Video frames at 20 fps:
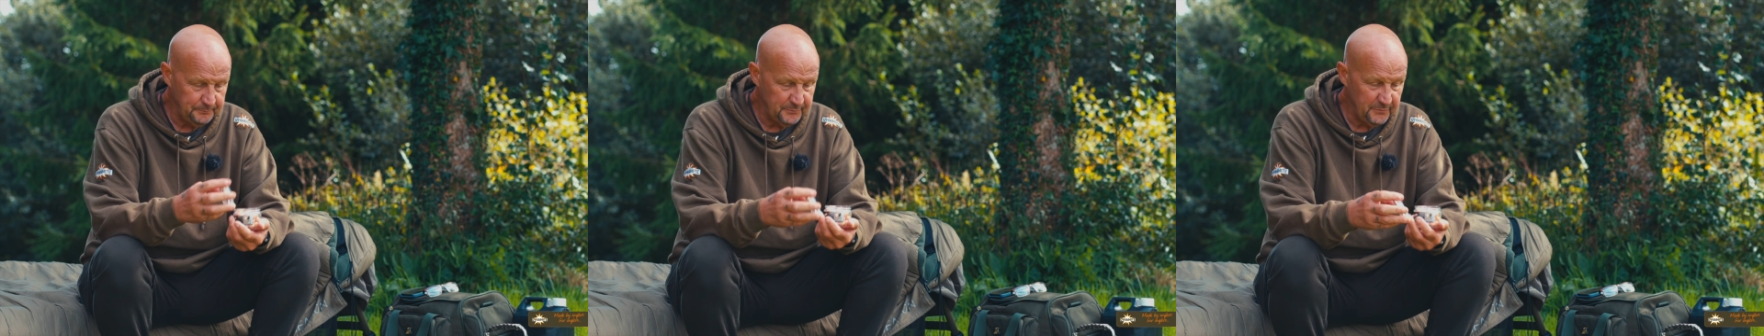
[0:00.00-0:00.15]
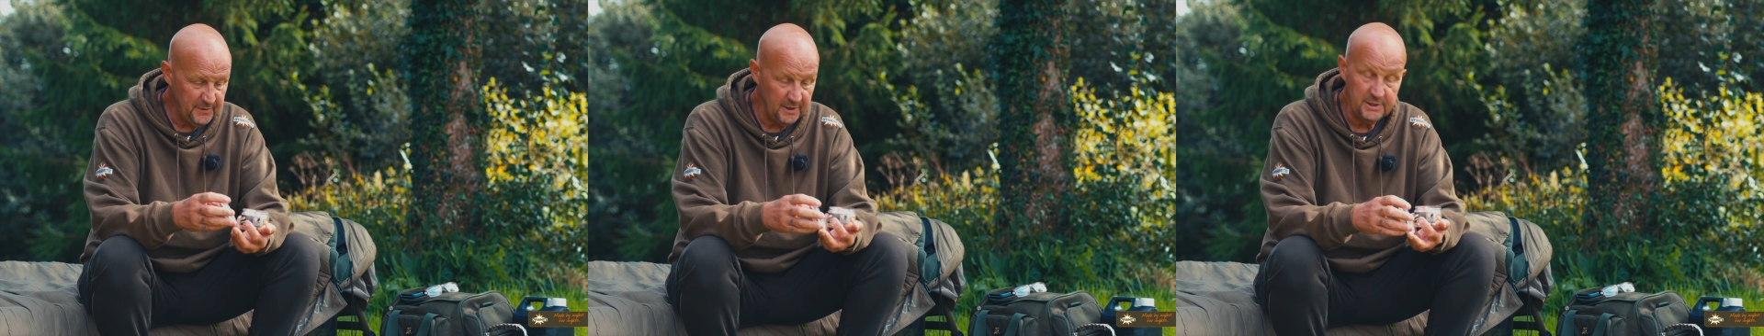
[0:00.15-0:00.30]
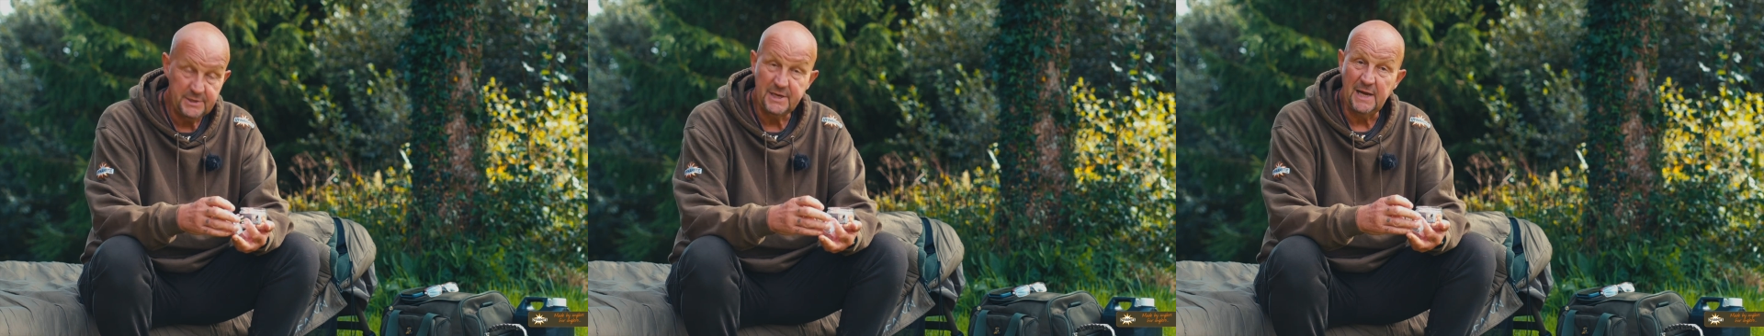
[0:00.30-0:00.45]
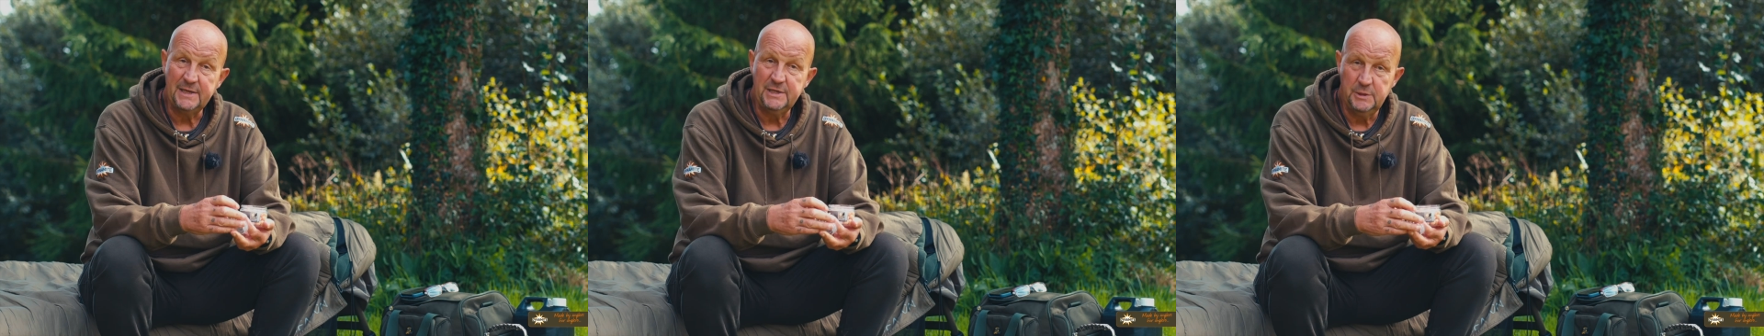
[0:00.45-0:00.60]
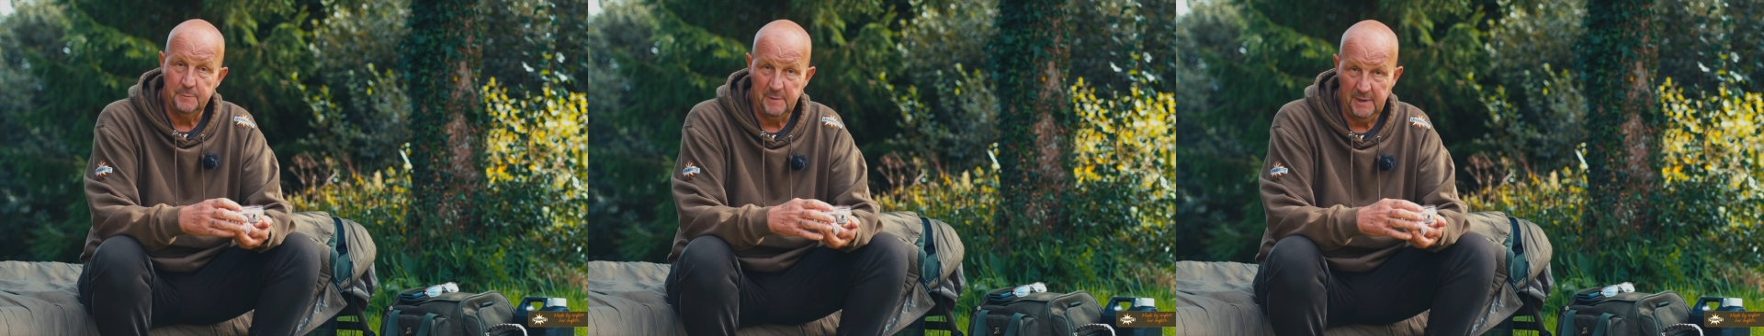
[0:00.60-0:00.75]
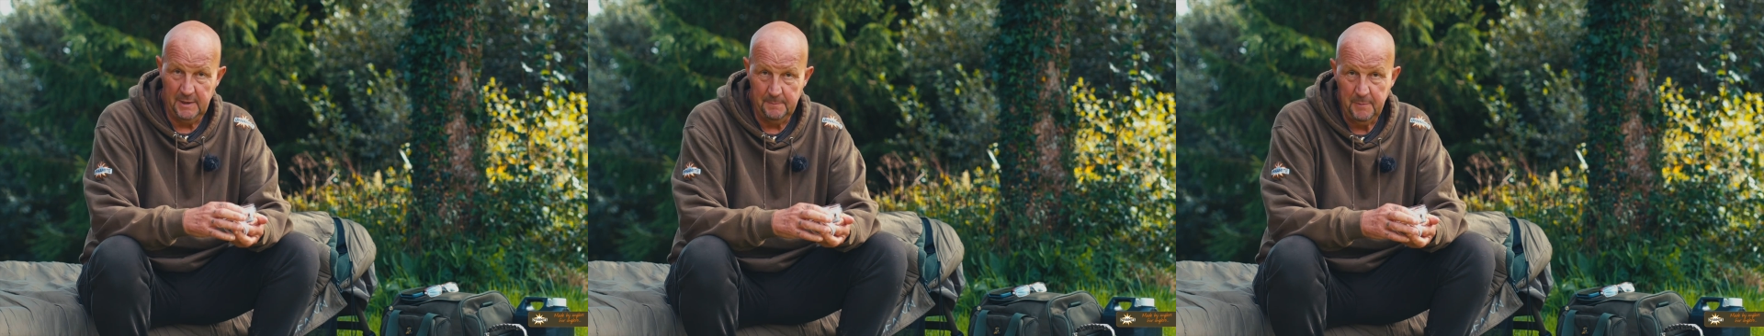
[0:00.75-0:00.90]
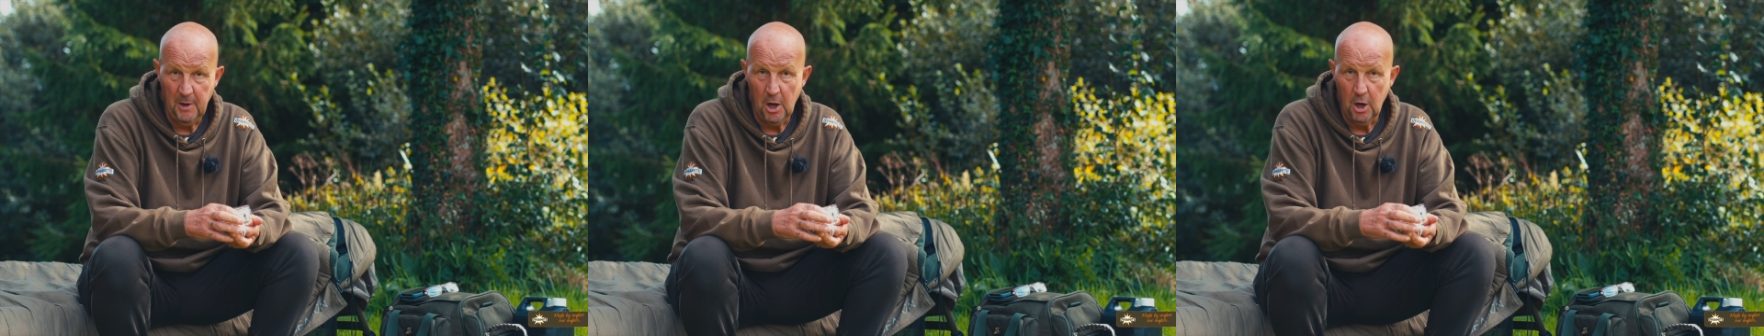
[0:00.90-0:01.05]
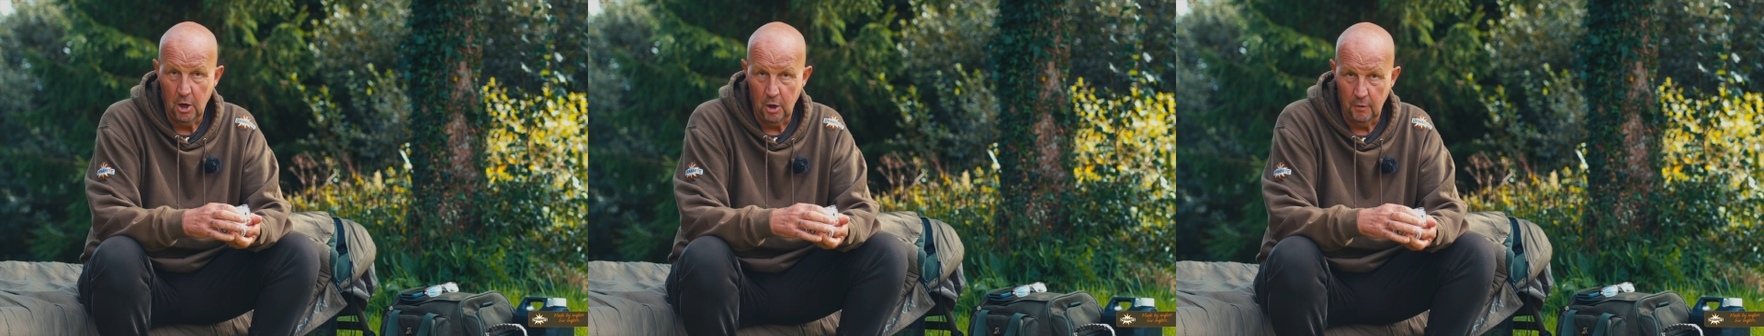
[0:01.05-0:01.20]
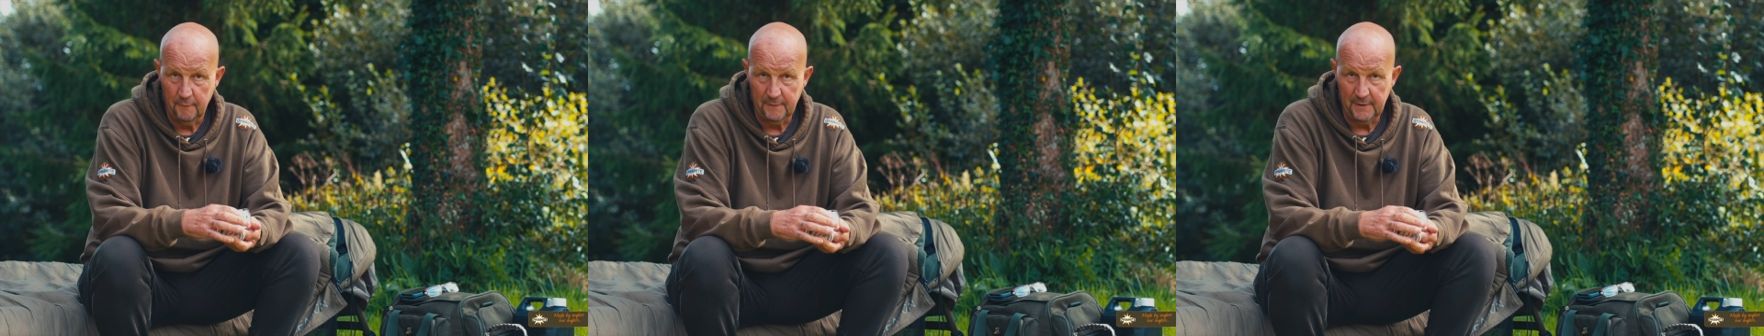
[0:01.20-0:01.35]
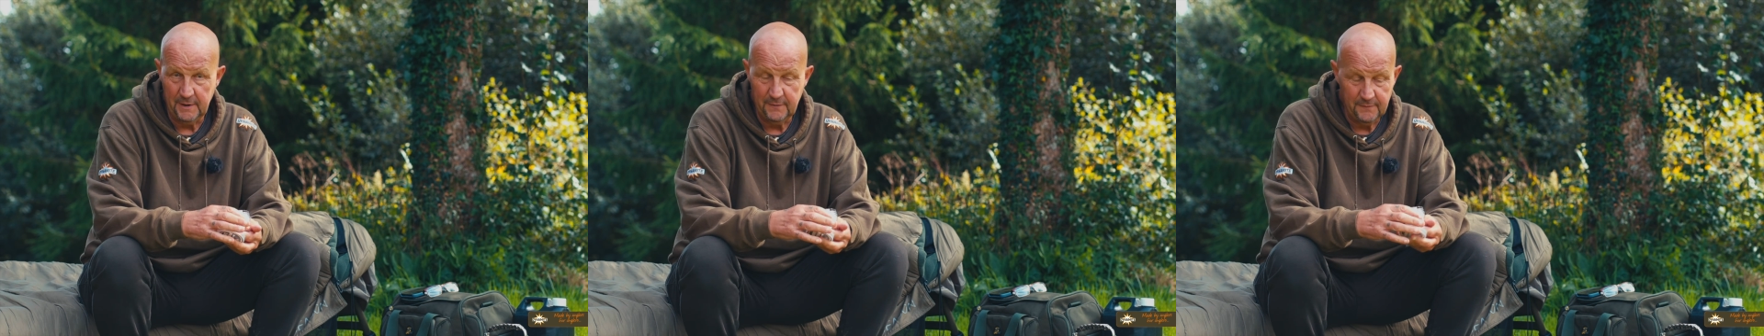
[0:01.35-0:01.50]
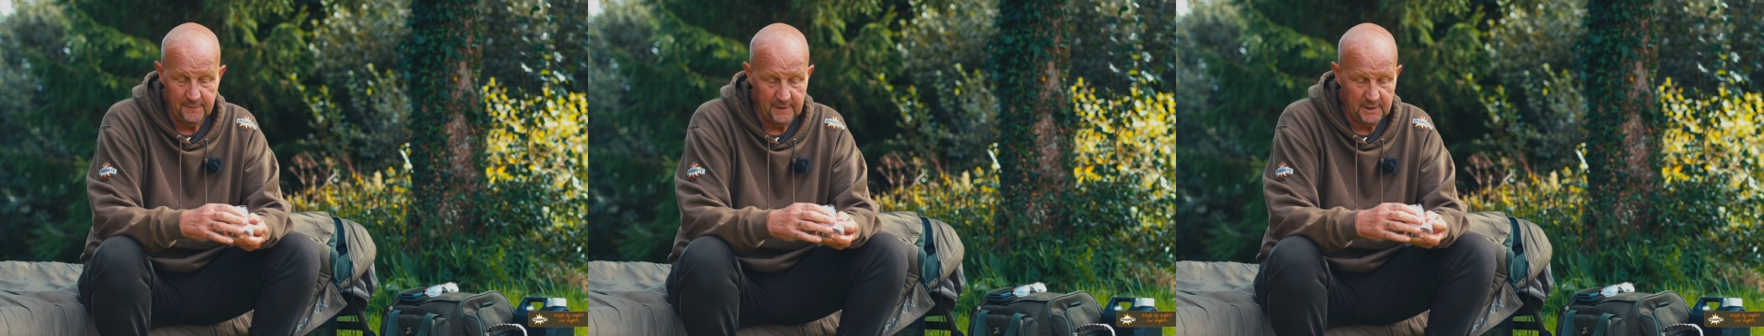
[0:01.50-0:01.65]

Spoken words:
these had to be a part of it.